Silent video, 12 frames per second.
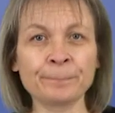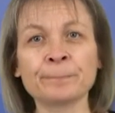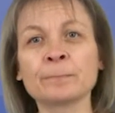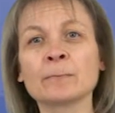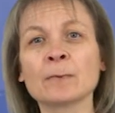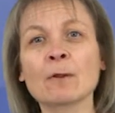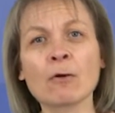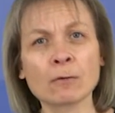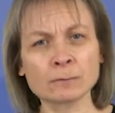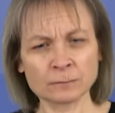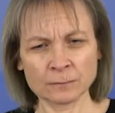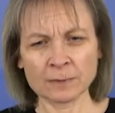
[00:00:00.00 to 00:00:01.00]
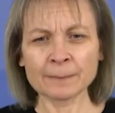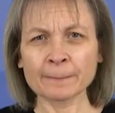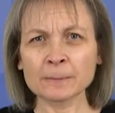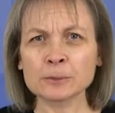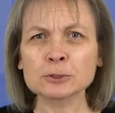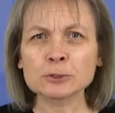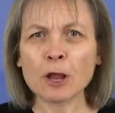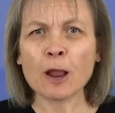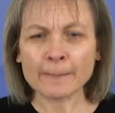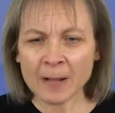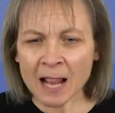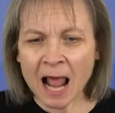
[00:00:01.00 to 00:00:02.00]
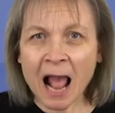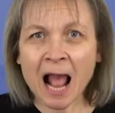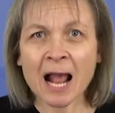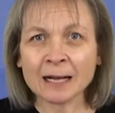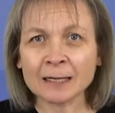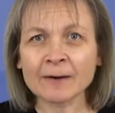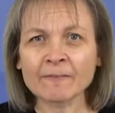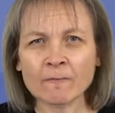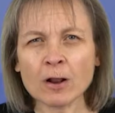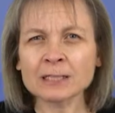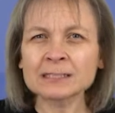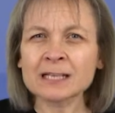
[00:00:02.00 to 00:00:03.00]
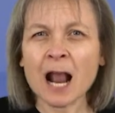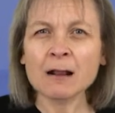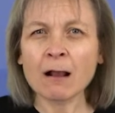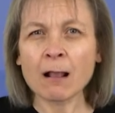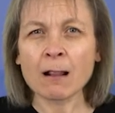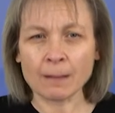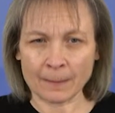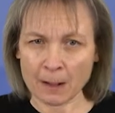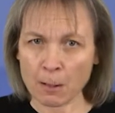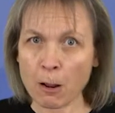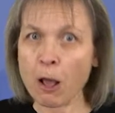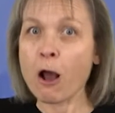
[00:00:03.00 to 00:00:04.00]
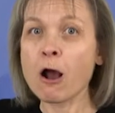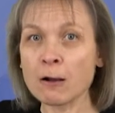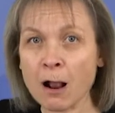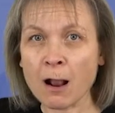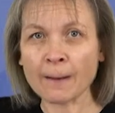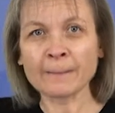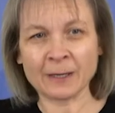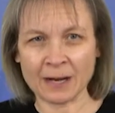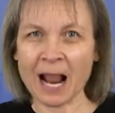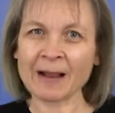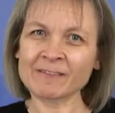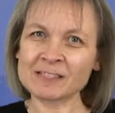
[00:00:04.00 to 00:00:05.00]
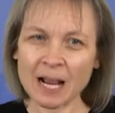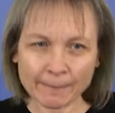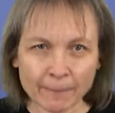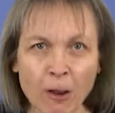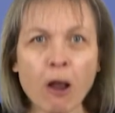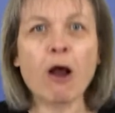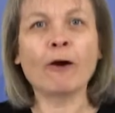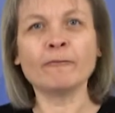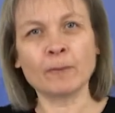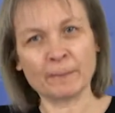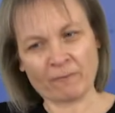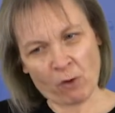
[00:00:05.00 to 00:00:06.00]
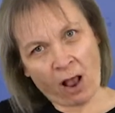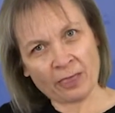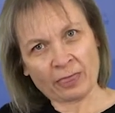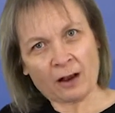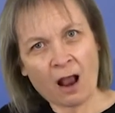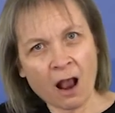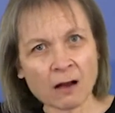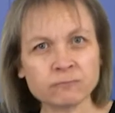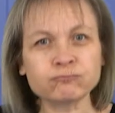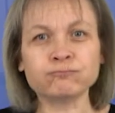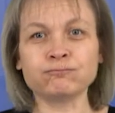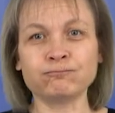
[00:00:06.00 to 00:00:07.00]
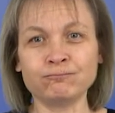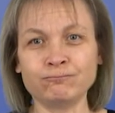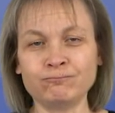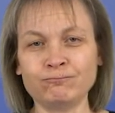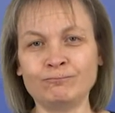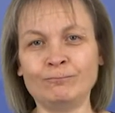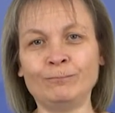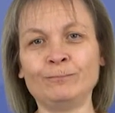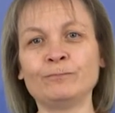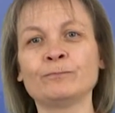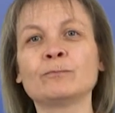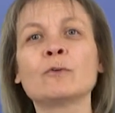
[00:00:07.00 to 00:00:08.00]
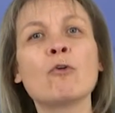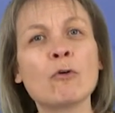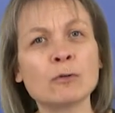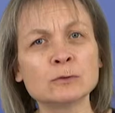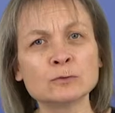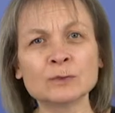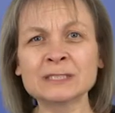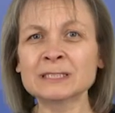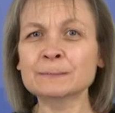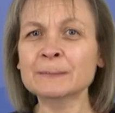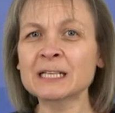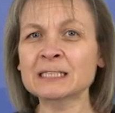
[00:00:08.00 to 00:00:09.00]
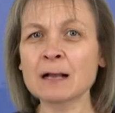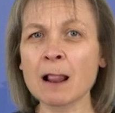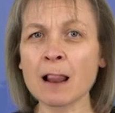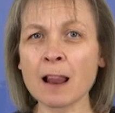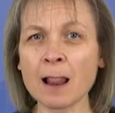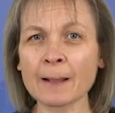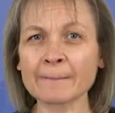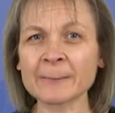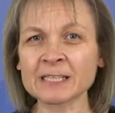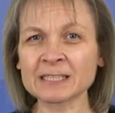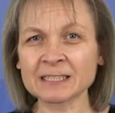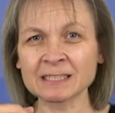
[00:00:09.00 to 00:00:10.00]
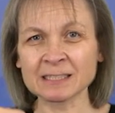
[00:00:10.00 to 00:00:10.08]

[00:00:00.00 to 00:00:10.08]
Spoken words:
Fitted longer stop lines to give cyclists more space to move off before other vehicles, and lowered the speed limit on Chelsea Embankment to 20 miles per hour.